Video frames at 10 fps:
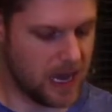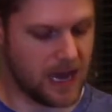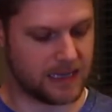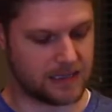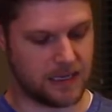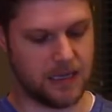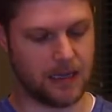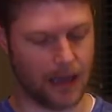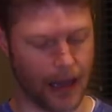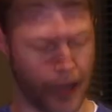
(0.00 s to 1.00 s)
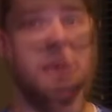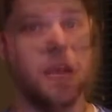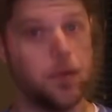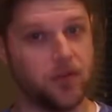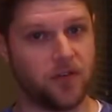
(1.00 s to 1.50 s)
has an inline
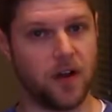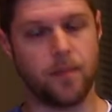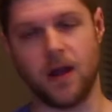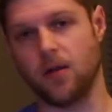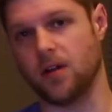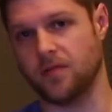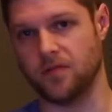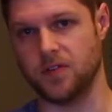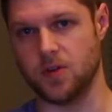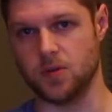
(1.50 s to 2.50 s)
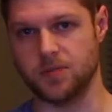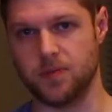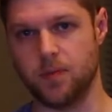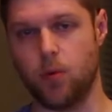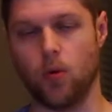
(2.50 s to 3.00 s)
amplifier powered off of a
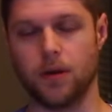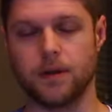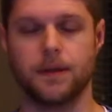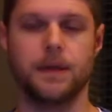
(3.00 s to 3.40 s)
USB port.